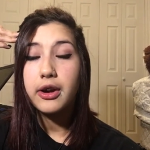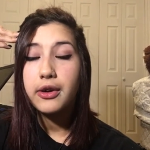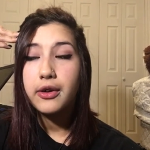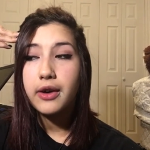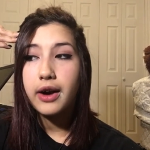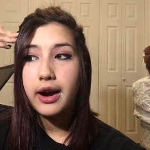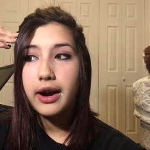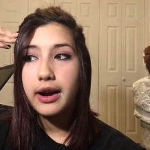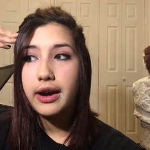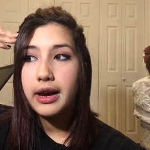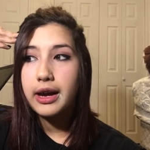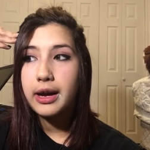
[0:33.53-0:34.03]

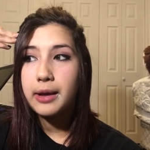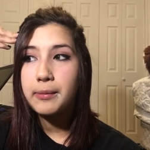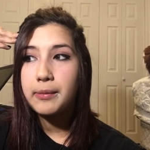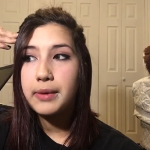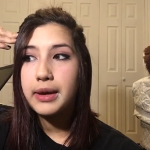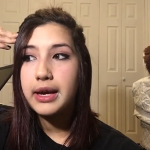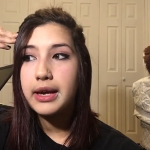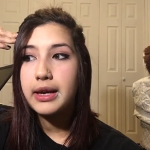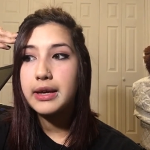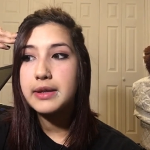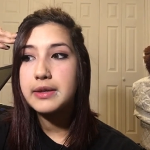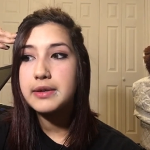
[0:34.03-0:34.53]
crying
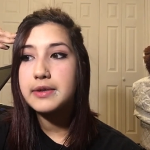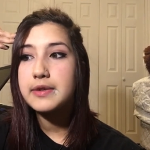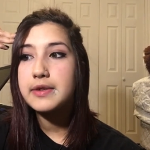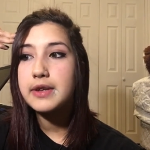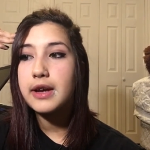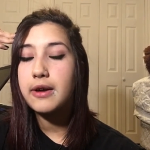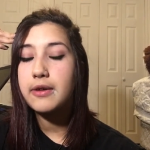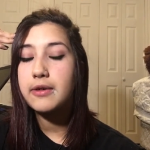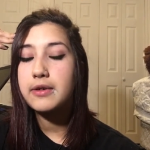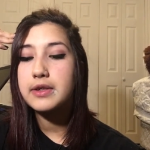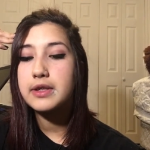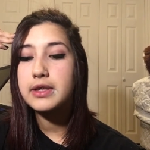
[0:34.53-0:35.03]
because
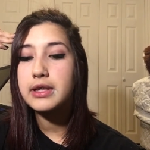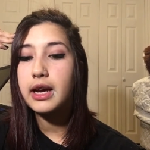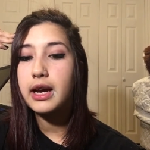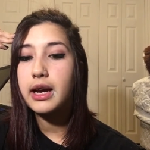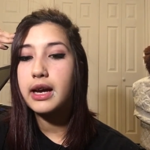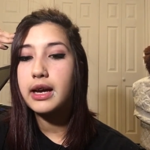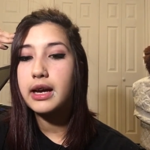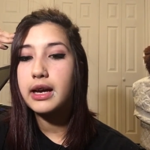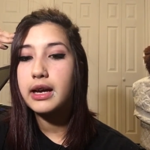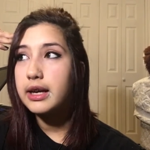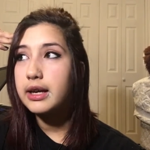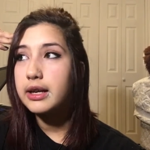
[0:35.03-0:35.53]
I was
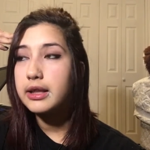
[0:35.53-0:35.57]
like,